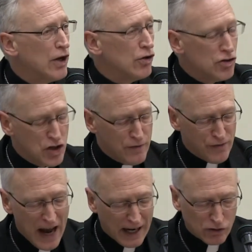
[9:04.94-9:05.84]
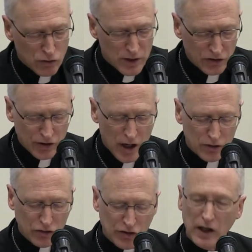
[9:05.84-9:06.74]
energy factories in
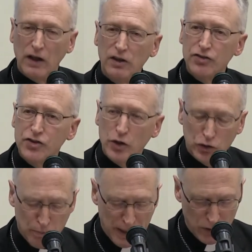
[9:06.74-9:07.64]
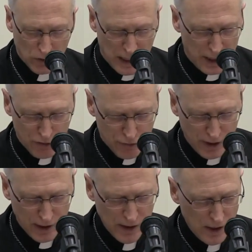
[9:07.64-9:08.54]
our cells, those
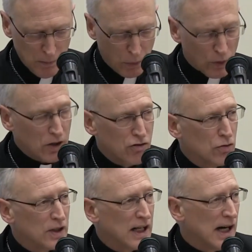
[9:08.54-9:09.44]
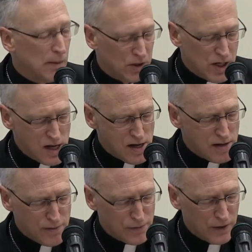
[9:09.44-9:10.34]
mitochondria, point to a common
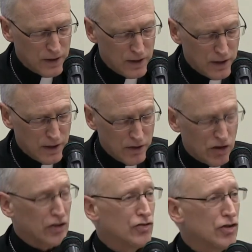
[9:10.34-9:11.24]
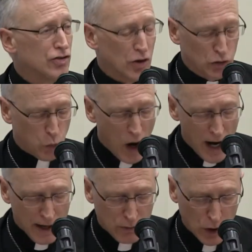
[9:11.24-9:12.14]
Eve, just as those
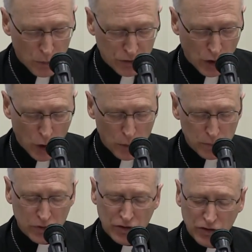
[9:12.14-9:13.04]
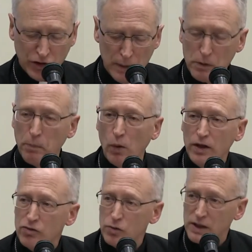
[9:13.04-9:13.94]
Y chromosomes seem to
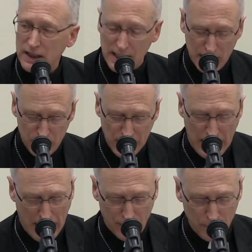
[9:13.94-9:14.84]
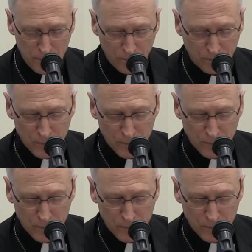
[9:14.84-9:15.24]
point to a common Adam,